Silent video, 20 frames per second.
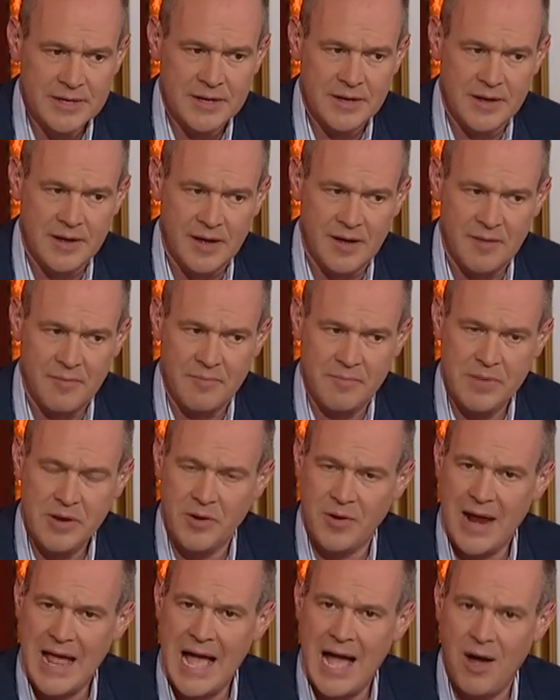uh,
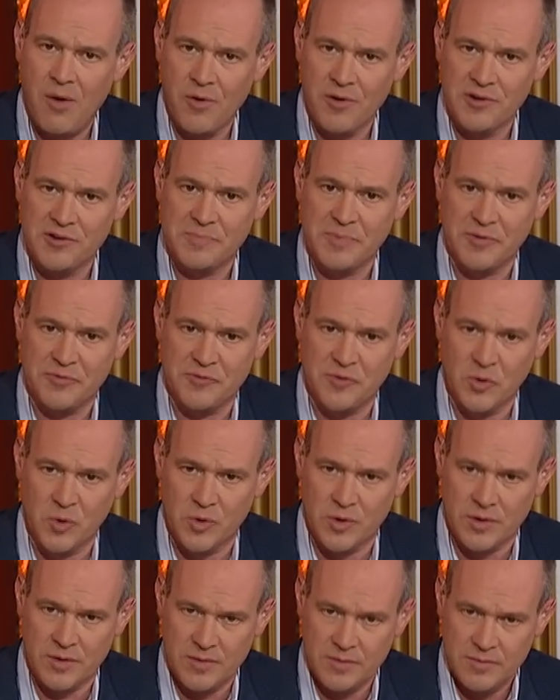mere hours
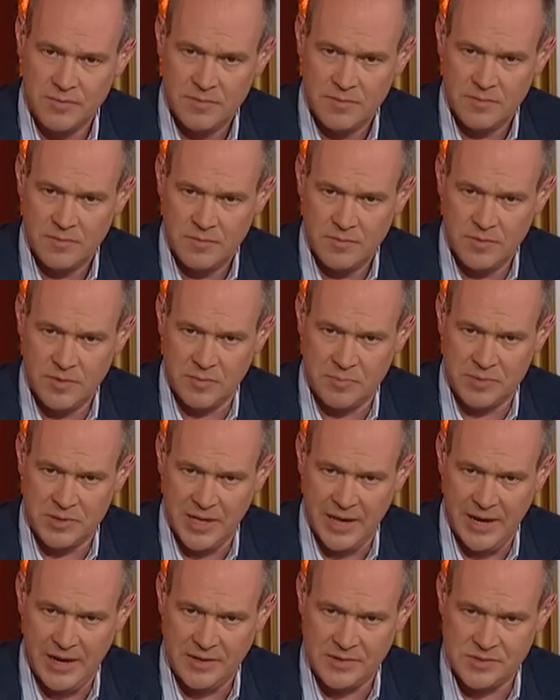before the
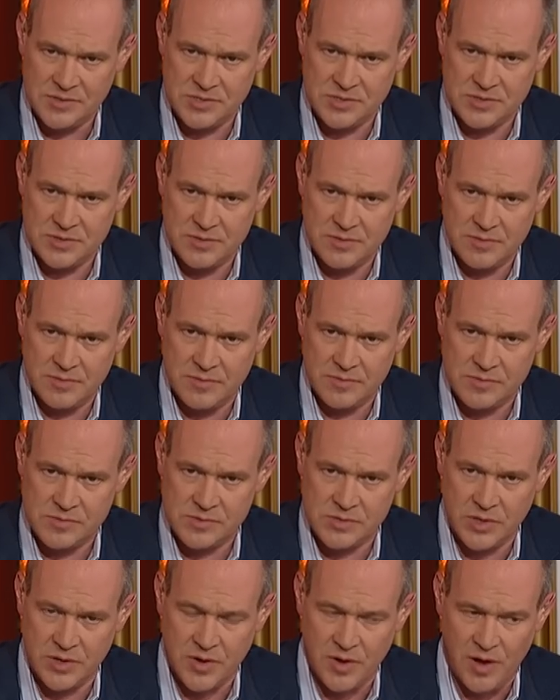planes
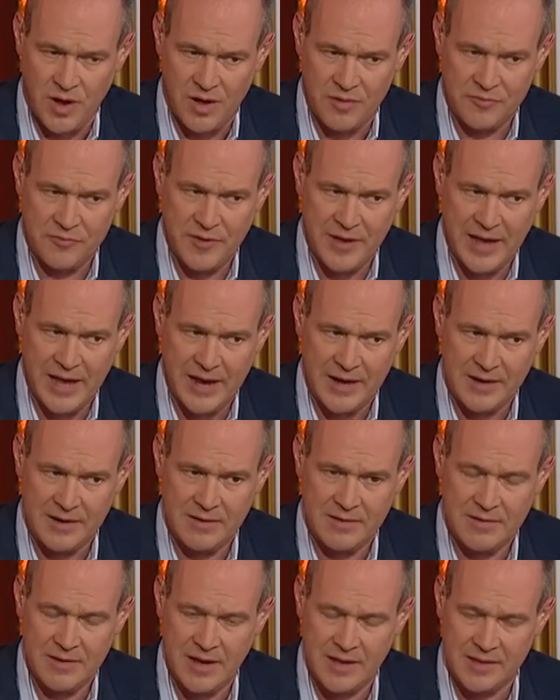took off and
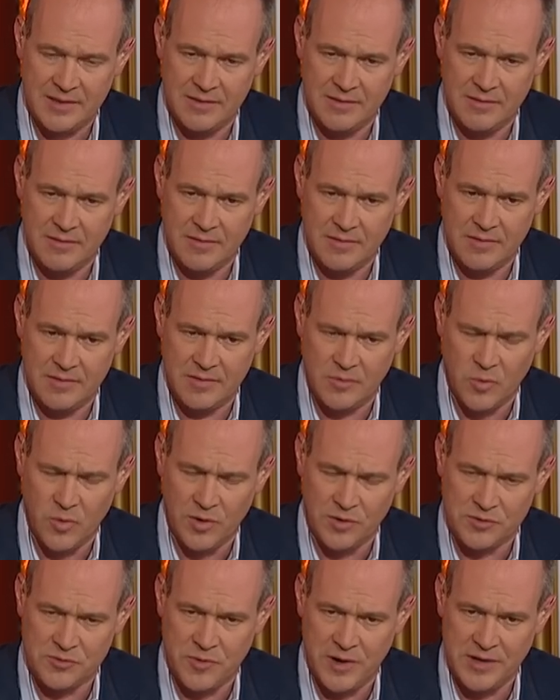hit the
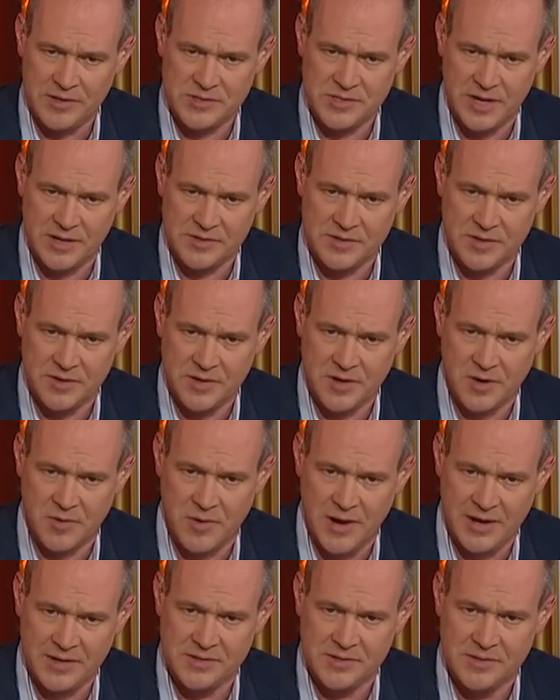World Trade Center,
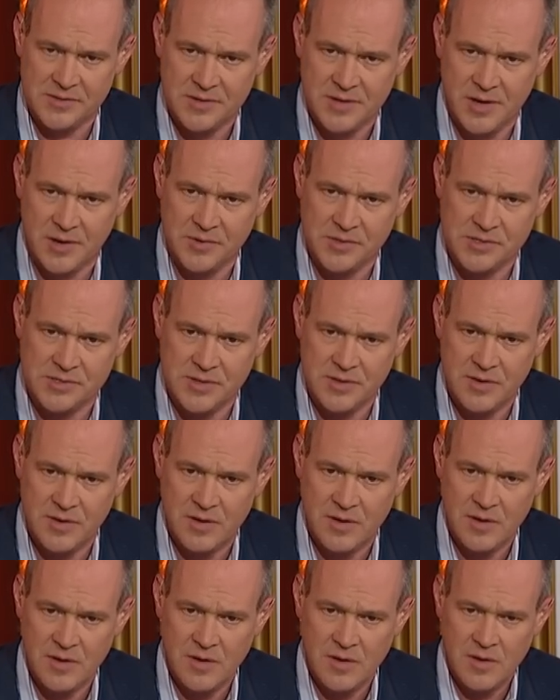correct, Coach?
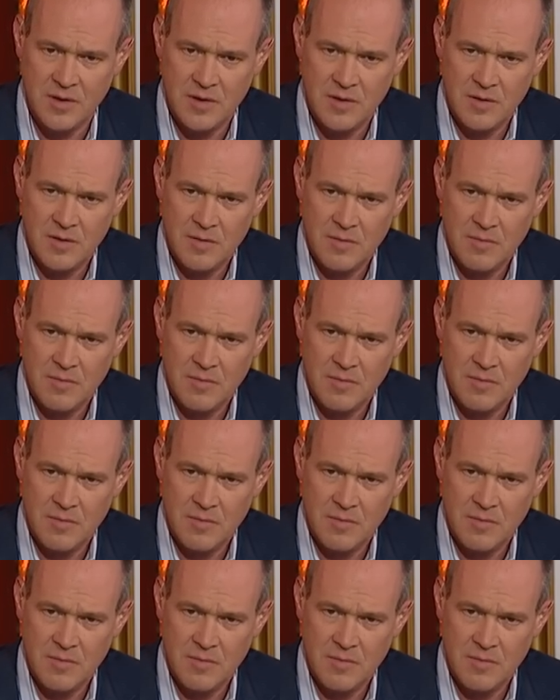Yes.